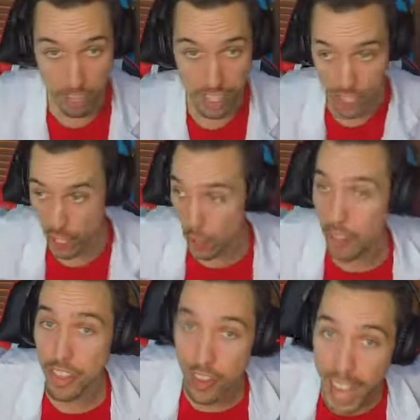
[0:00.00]
is showing
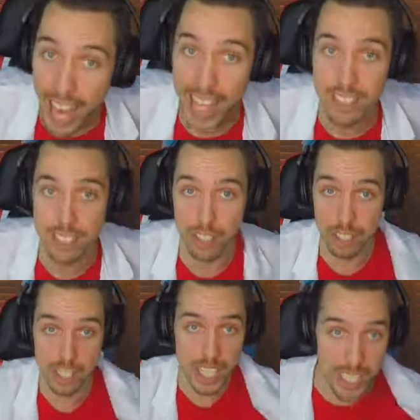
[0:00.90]
their ass or their
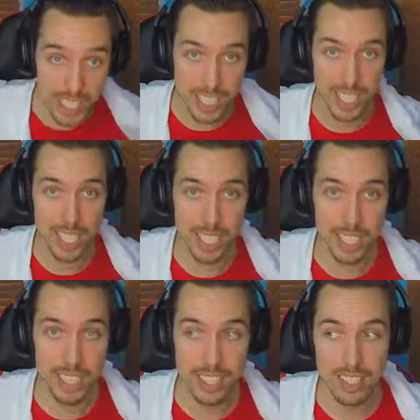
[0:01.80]
titties again.
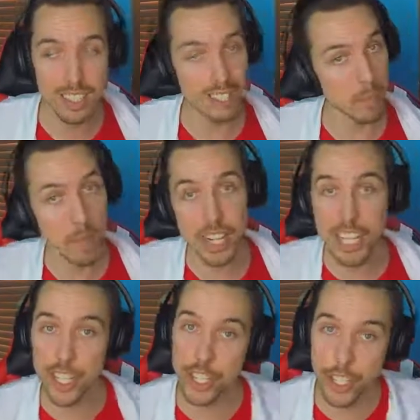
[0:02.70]
You better
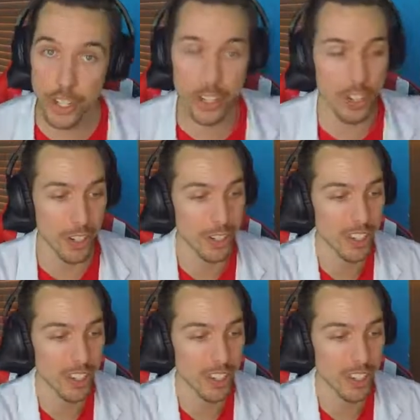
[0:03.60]
get your girl.